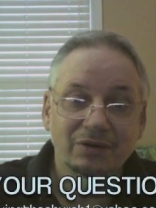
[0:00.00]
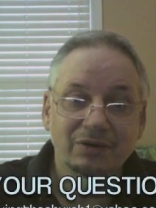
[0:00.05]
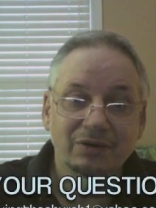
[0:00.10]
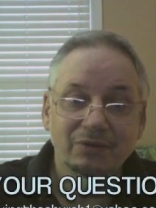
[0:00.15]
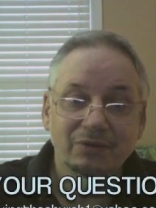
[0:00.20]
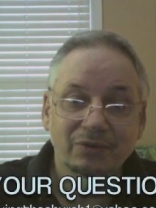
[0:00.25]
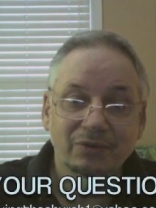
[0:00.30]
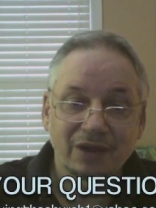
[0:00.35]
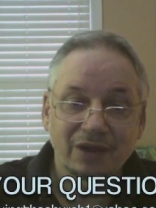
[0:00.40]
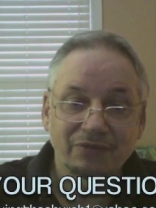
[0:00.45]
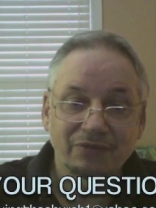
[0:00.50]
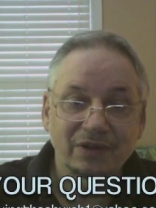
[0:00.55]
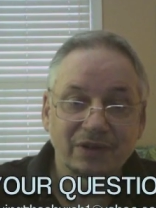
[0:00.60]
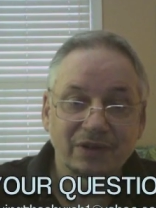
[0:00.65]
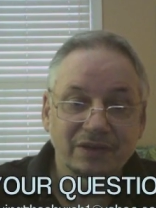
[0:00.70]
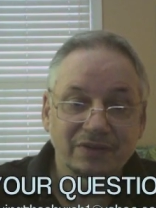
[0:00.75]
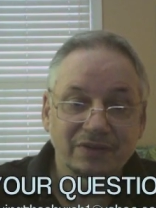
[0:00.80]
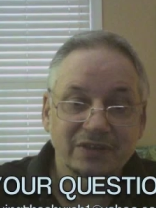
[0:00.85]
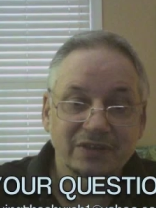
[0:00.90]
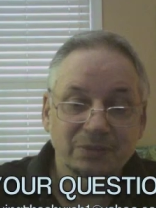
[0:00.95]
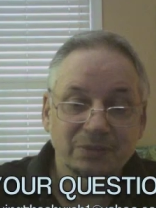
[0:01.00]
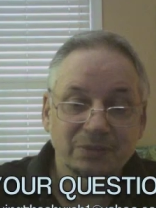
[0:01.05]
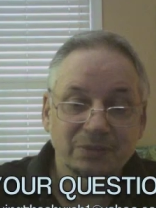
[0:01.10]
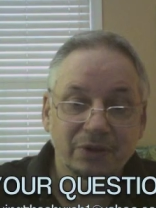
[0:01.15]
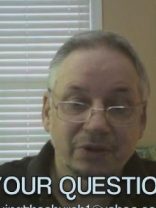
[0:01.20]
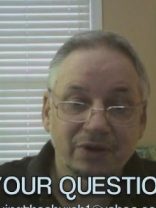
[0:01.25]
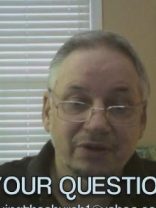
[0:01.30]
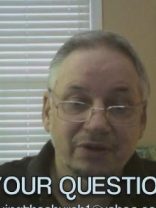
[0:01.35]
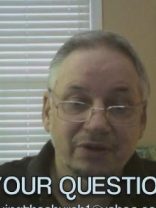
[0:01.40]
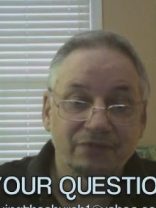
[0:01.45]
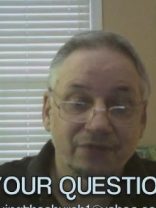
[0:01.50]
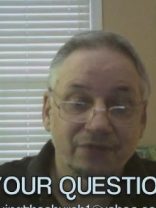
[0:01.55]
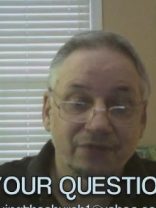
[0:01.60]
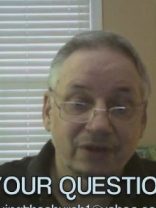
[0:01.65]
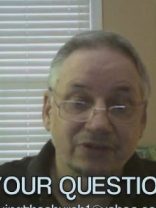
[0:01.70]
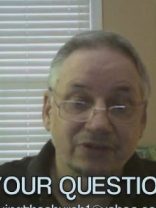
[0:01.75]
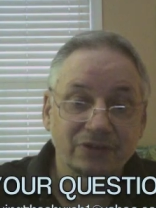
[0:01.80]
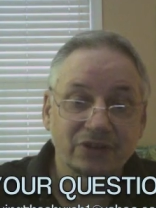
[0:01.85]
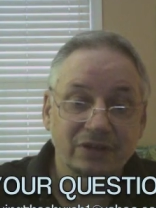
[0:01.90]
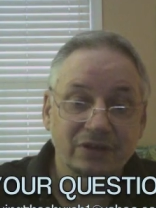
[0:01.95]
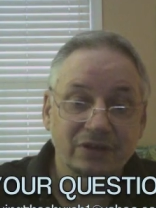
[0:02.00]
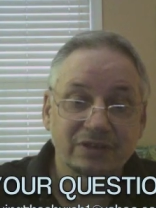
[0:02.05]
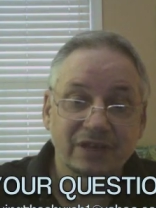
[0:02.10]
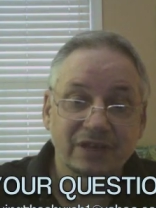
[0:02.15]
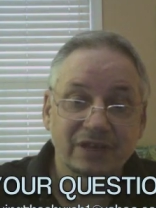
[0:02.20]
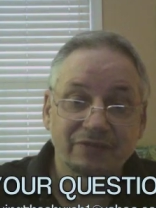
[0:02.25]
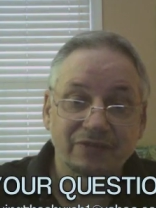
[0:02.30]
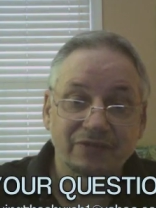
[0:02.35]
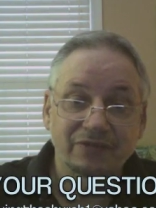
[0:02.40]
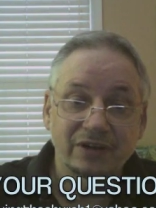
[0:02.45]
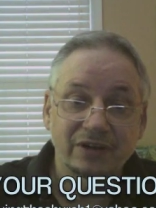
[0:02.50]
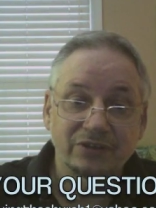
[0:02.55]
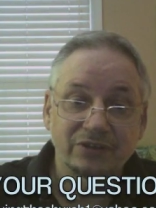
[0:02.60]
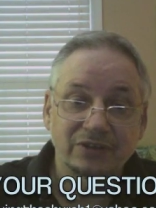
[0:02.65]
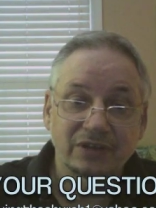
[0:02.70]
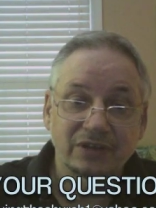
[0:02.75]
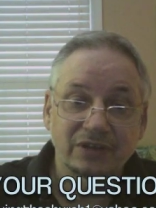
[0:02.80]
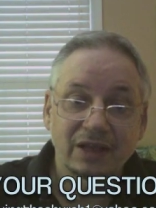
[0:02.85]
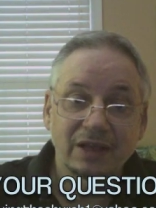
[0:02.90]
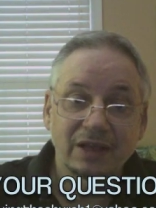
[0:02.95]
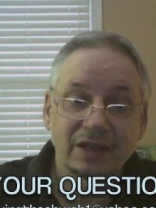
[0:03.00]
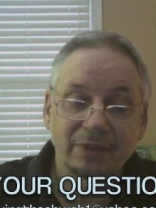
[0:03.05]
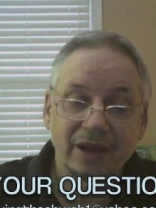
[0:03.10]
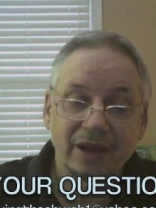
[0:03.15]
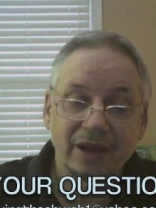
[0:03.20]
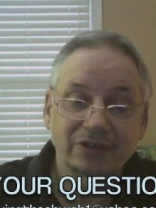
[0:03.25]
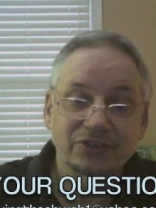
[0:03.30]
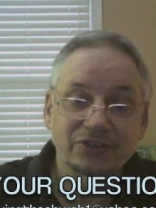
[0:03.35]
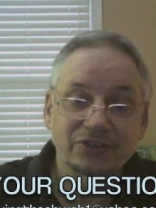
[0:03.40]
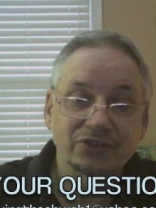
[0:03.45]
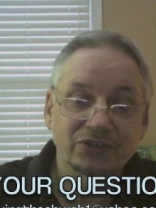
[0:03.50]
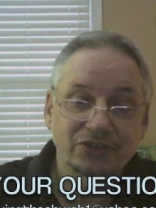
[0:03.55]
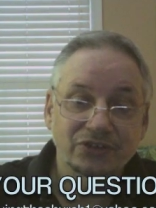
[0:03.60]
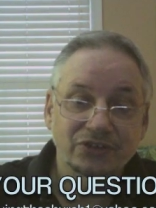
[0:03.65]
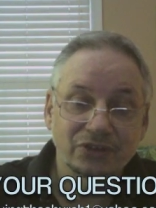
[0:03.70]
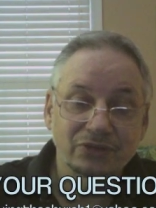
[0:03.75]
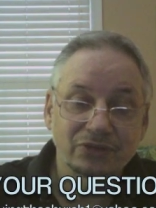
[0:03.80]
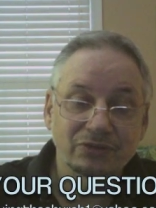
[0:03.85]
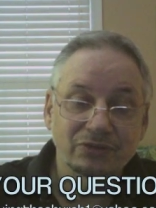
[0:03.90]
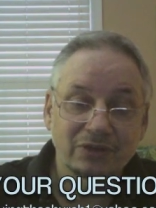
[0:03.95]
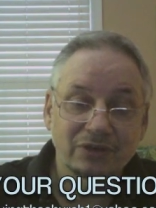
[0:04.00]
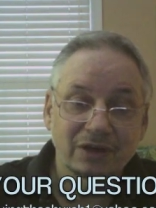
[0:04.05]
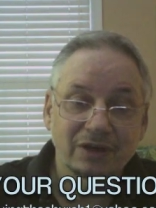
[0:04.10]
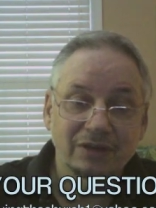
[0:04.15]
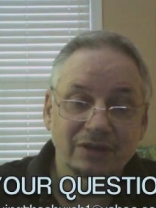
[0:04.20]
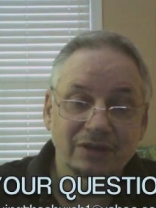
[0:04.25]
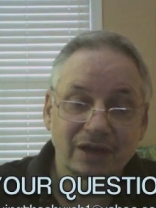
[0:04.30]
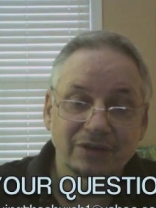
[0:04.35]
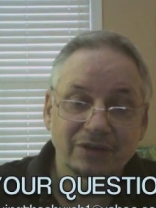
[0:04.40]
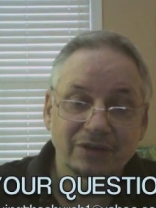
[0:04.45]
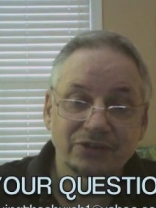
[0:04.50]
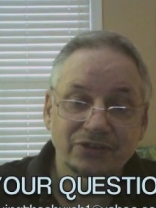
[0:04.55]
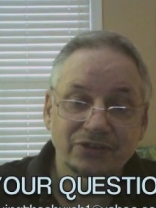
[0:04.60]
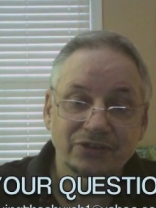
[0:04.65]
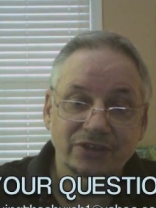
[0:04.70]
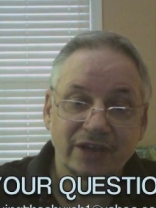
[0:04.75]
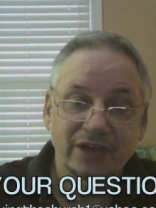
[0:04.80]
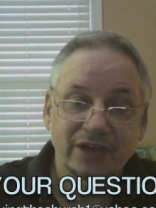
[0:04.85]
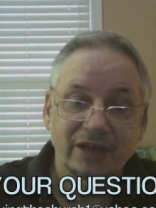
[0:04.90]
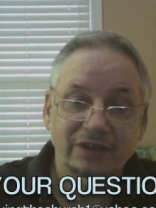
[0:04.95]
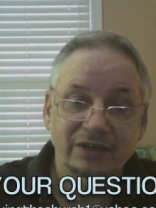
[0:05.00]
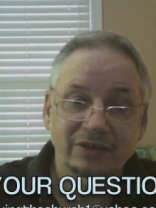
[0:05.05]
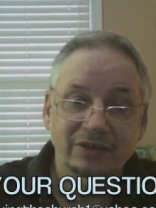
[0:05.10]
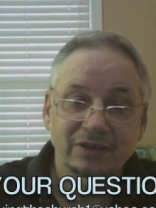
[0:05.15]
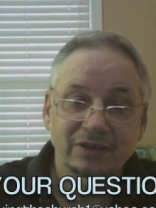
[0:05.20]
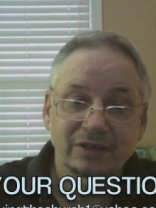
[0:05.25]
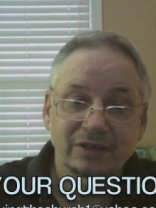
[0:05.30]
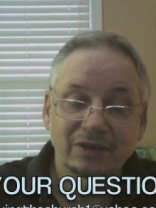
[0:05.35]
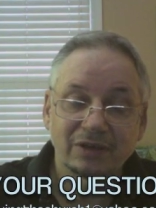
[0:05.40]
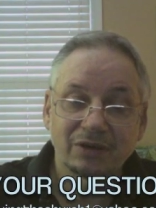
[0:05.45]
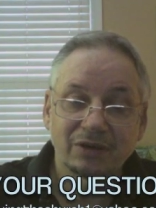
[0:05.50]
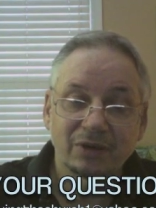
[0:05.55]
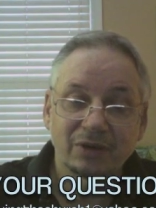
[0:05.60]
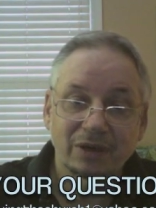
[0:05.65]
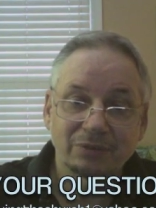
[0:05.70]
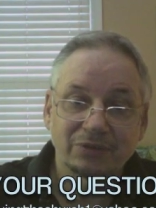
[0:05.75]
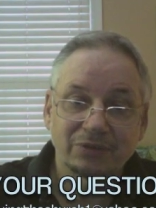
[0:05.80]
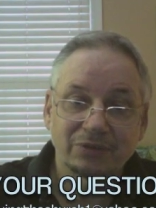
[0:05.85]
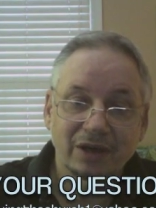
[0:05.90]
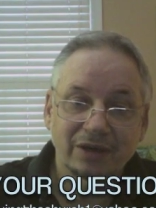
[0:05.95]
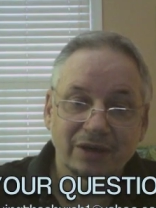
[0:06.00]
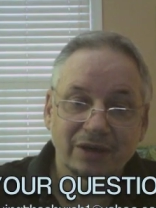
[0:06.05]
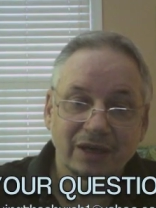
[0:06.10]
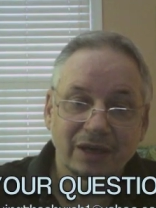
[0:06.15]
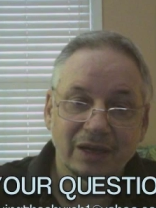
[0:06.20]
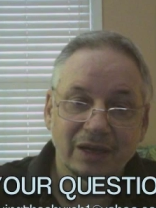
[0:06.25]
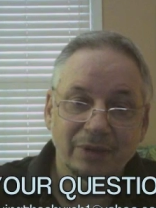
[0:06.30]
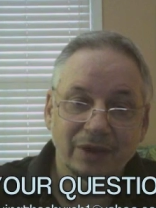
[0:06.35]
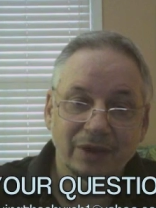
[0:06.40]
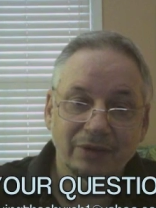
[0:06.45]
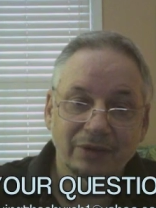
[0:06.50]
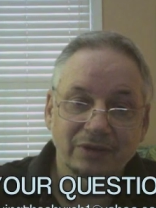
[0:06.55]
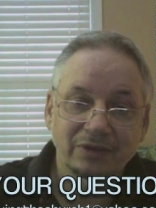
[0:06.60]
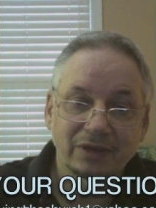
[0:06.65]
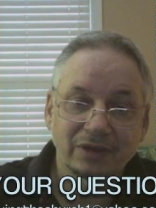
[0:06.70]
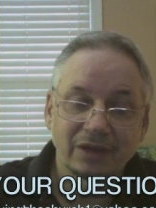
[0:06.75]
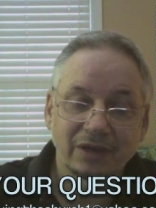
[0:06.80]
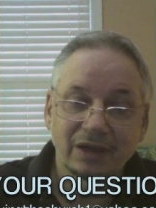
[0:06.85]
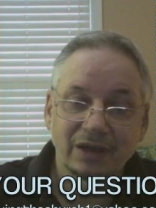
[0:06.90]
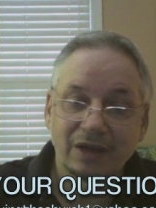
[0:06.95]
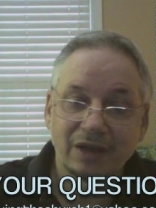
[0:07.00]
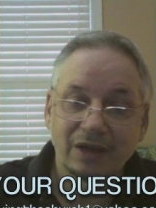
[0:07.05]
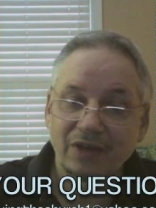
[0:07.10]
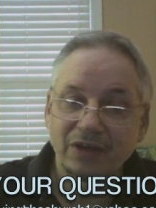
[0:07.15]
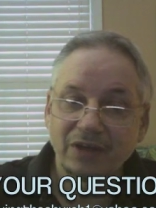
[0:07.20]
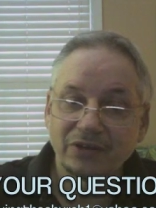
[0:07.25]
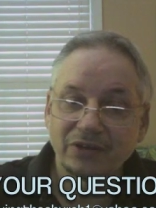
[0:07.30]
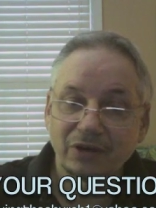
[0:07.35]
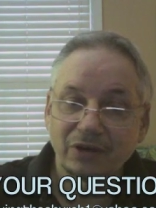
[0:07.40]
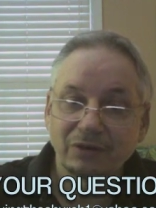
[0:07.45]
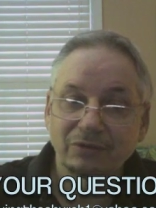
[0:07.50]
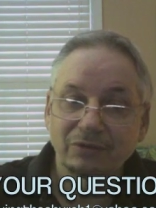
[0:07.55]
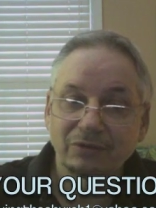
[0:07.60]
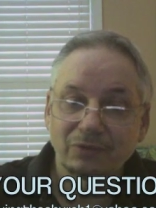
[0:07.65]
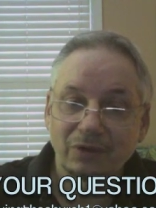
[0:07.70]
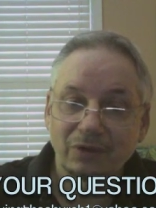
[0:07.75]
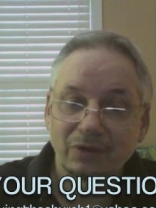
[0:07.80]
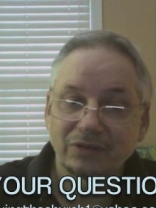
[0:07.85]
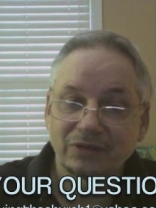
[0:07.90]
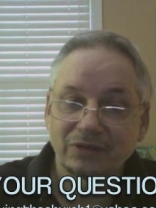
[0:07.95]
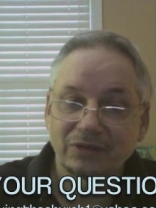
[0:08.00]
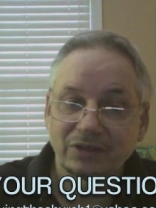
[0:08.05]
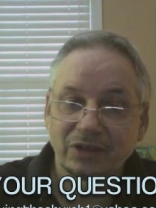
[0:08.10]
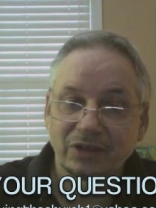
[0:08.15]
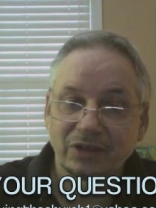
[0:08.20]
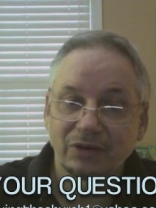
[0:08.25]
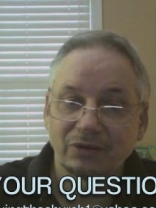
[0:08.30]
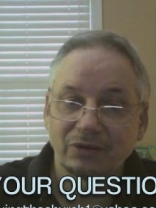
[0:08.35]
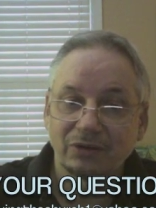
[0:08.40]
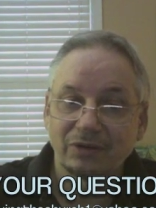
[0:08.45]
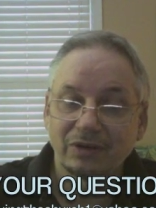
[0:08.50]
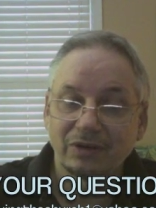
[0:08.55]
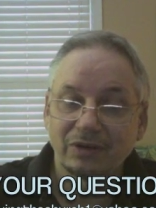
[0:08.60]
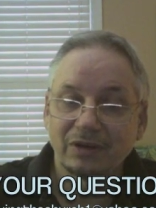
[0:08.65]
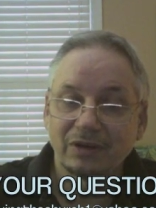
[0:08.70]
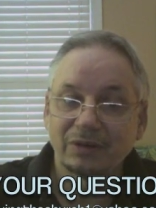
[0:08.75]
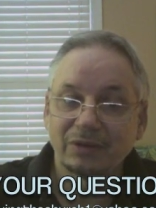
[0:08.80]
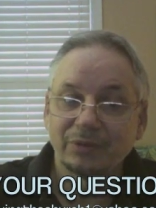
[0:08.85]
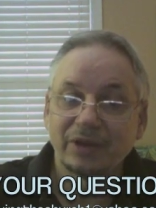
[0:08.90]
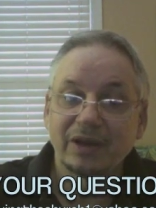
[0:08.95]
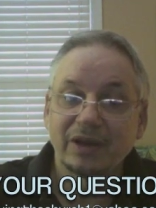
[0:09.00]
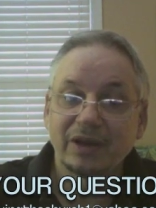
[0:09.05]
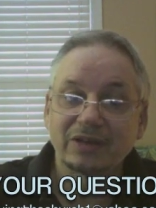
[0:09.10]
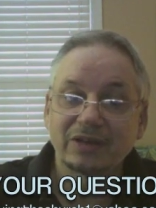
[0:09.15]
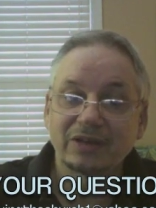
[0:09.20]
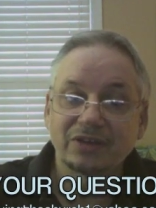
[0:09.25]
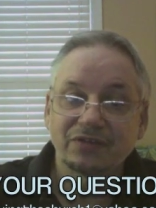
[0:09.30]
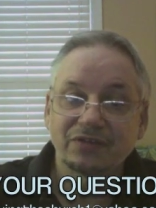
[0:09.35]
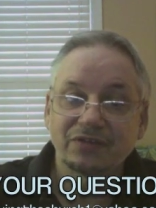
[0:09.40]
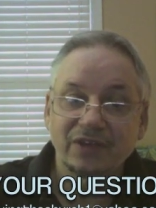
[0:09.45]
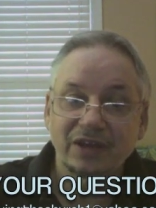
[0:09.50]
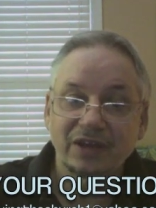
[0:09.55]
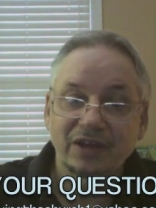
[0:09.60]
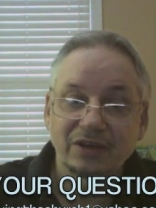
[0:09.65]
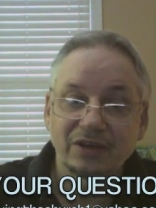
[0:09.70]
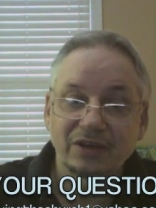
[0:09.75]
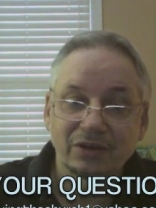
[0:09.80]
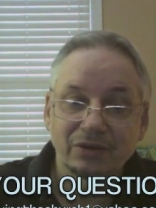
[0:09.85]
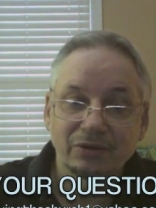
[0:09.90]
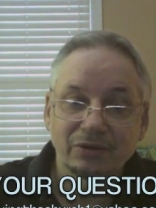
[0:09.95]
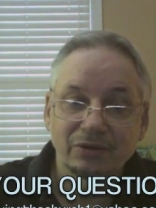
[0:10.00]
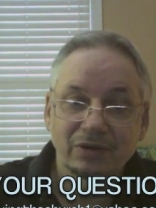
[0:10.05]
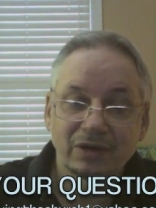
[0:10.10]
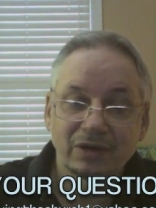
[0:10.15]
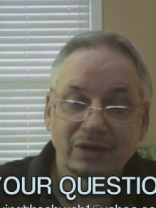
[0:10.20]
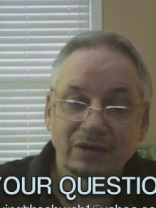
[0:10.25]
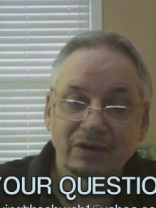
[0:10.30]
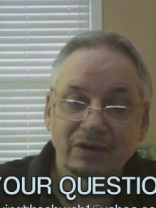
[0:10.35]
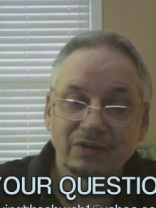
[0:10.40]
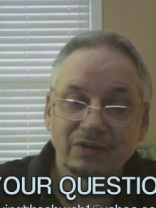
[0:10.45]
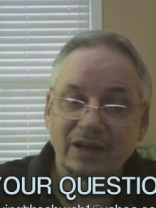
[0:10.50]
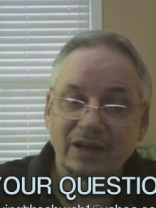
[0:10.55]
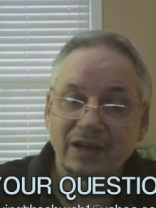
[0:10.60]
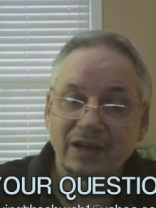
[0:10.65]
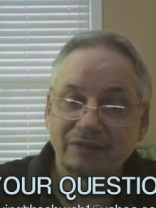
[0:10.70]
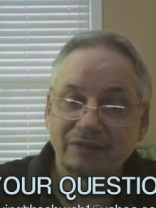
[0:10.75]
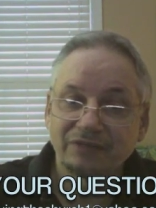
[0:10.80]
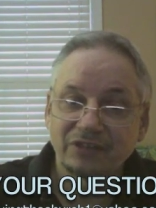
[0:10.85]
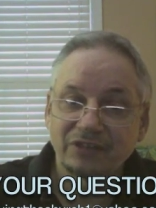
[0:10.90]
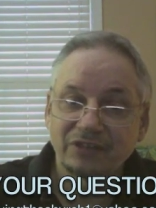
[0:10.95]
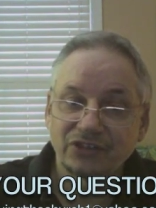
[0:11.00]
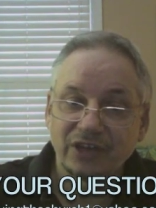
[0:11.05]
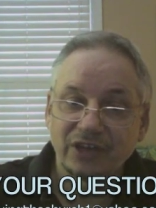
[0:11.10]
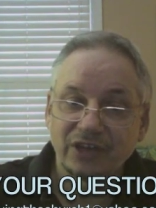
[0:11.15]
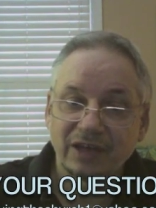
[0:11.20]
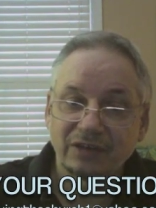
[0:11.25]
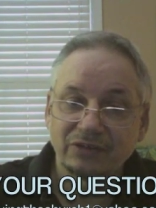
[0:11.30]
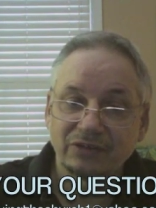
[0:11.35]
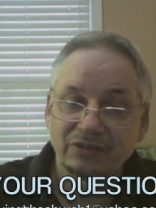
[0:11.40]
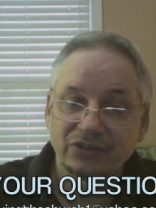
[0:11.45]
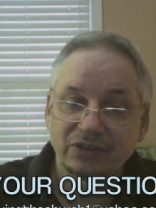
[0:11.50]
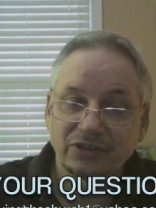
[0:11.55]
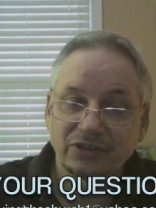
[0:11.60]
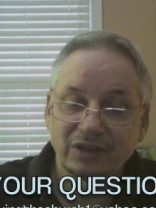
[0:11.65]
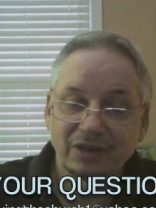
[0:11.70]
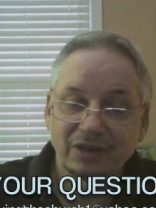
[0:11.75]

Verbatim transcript: what I've written in this book falls on deaf ears. Pastors do not understand what I'm talking about, and they don't want to know because if they knew, they'd have to change.